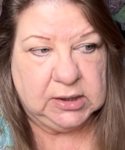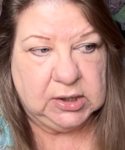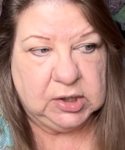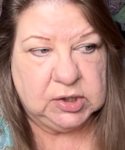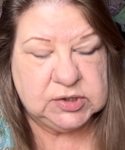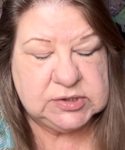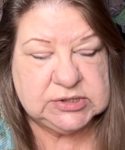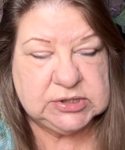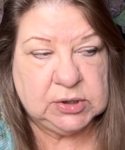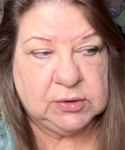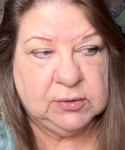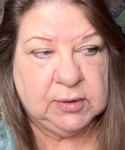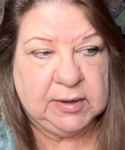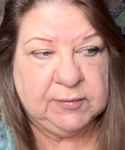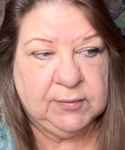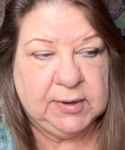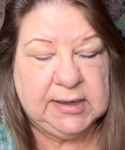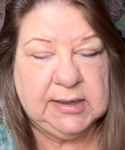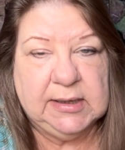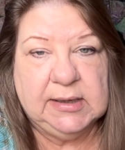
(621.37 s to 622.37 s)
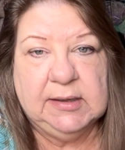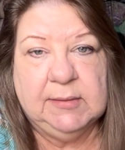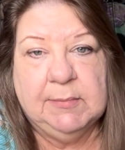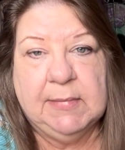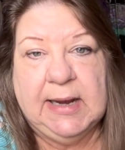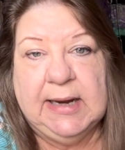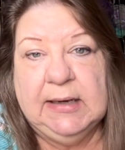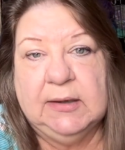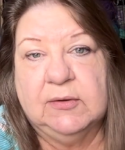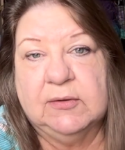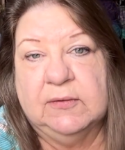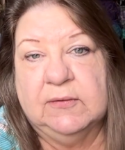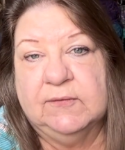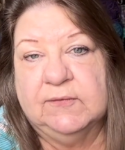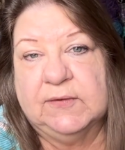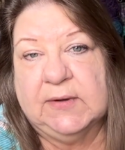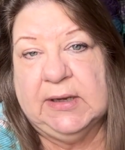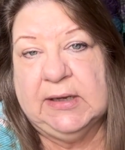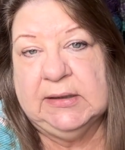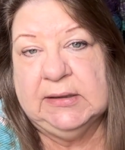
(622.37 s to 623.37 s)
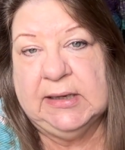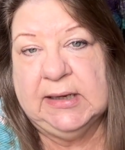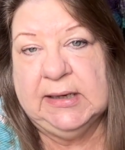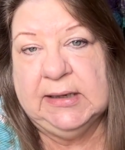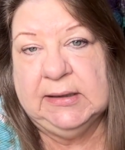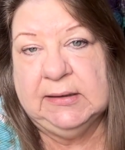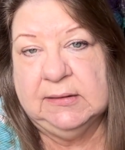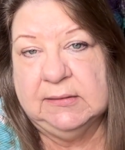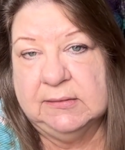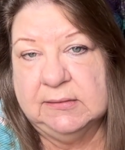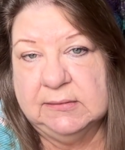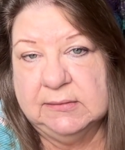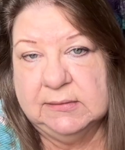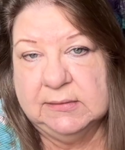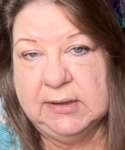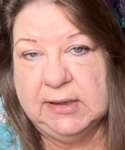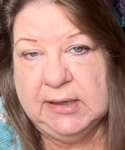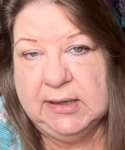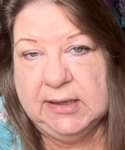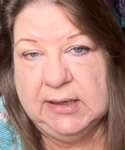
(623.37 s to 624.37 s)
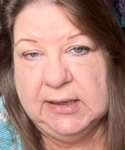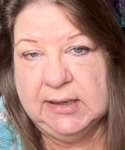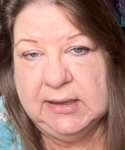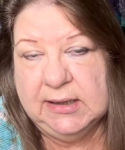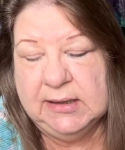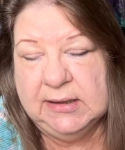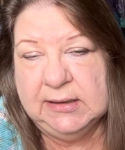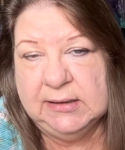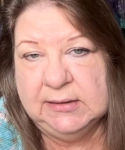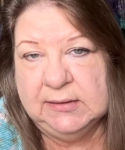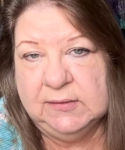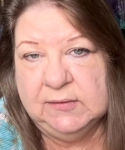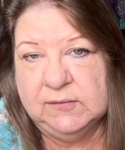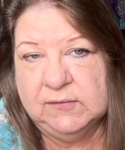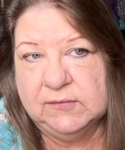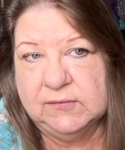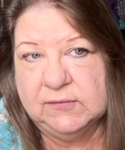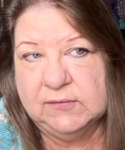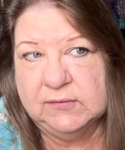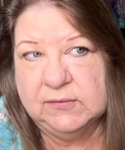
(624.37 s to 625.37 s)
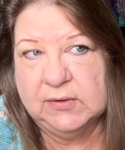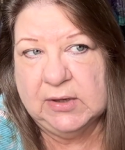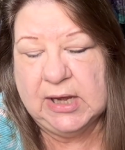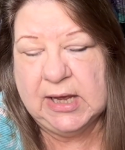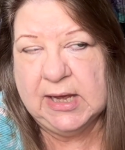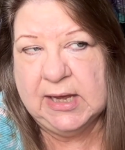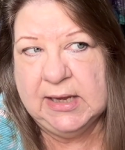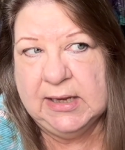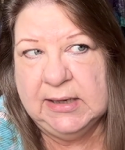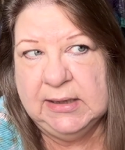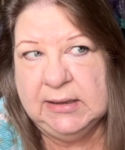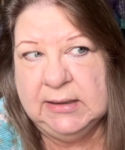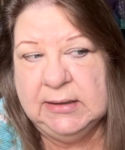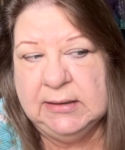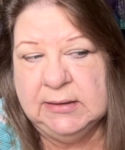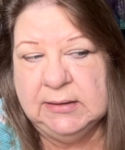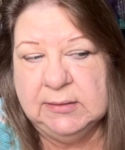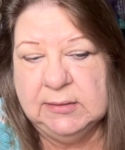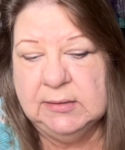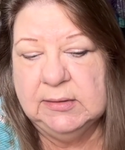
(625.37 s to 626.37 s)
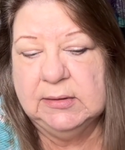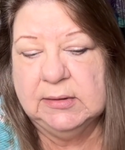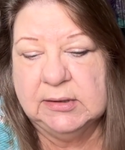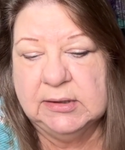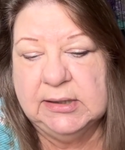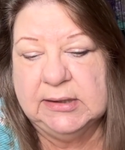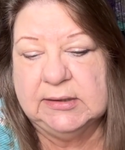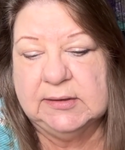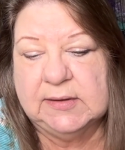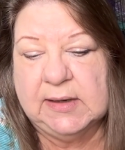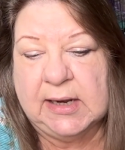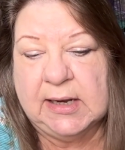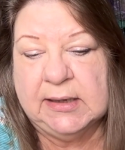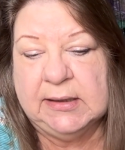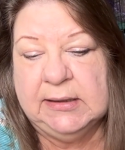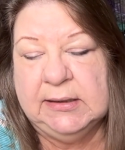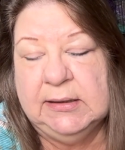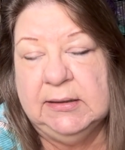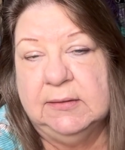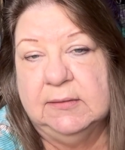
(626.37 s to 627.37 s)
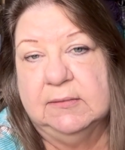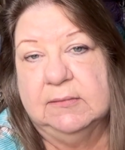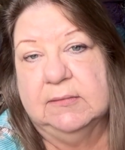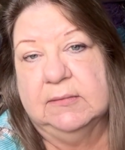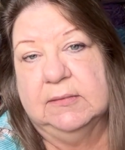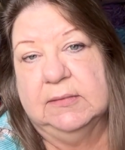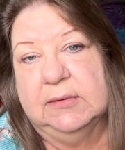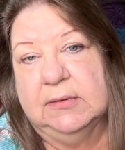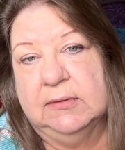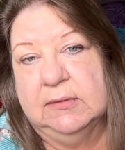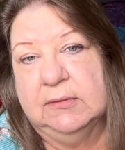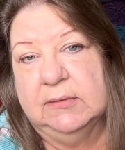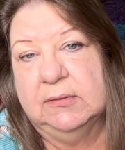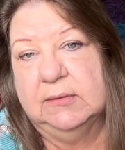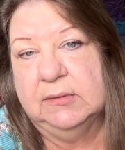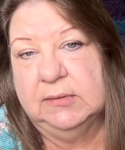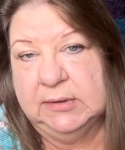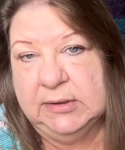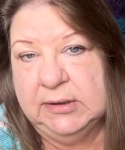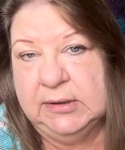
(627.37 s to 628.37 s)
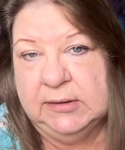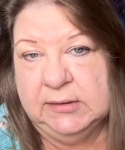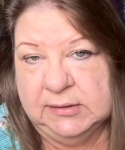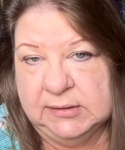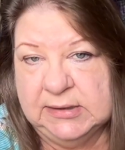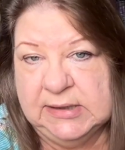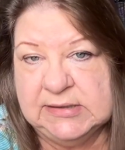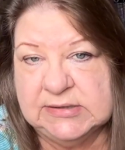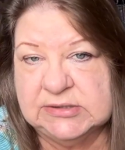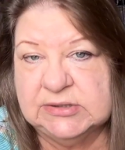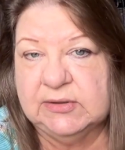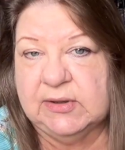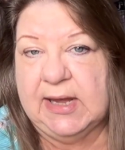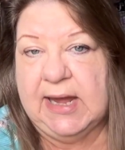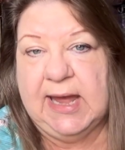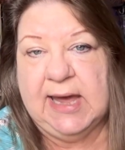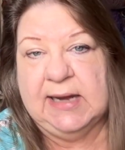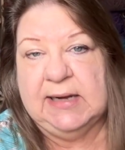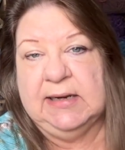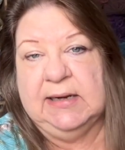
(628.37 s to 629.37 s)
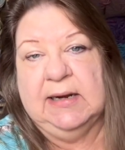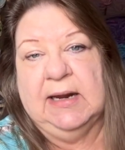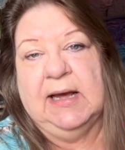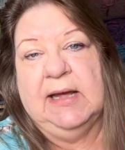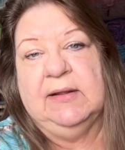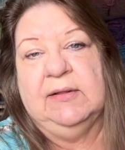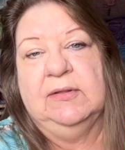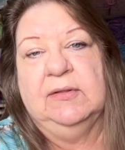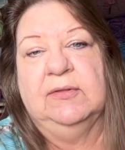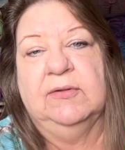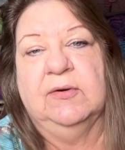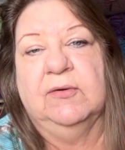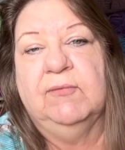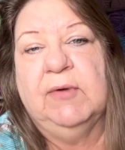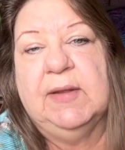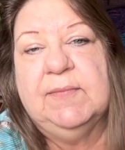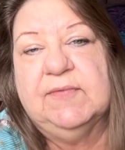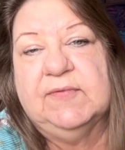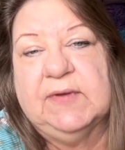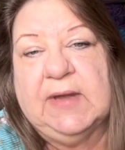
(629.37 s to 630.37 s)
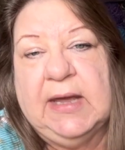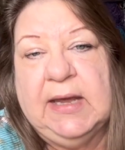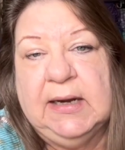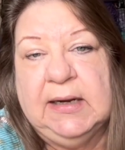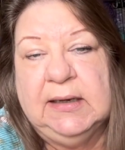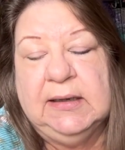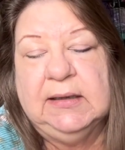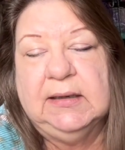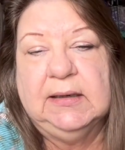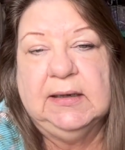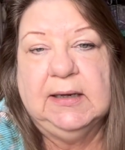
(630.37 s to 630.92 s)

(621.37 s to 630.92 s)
So I went on Michael's online and I clicked on it. They still had it on their website.